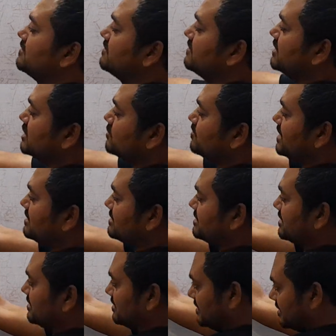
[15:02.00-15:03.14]
this
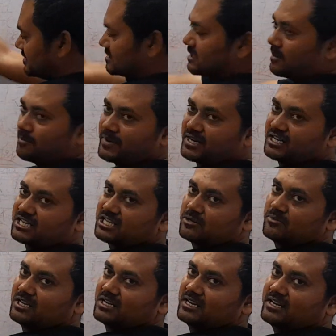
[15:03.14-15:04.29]
bulging is
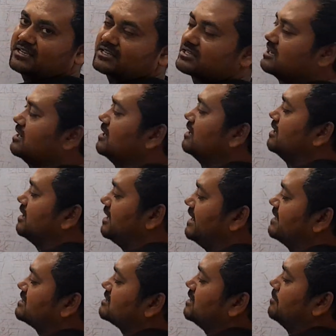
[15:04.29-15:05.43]
comparatively less
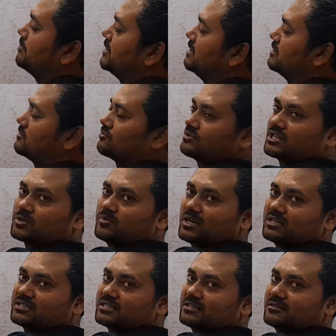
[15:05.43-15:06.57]
as compared to this
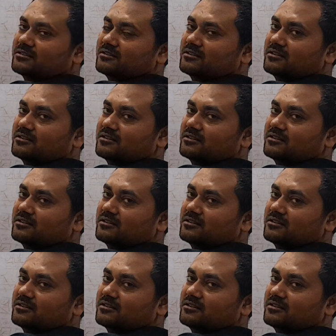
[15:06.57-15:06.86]
bulging,